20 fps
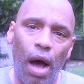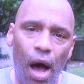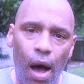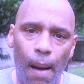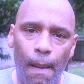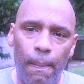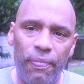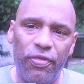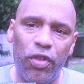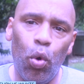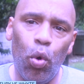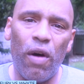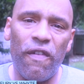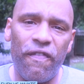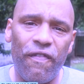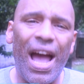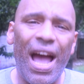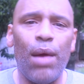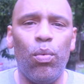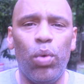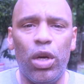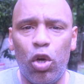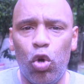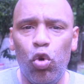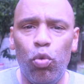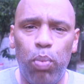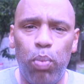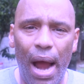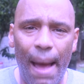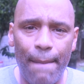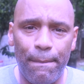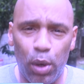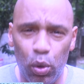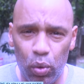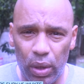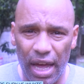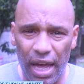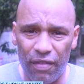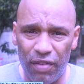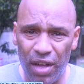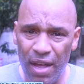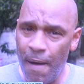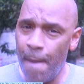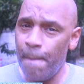a fight with Kubrat Pulev.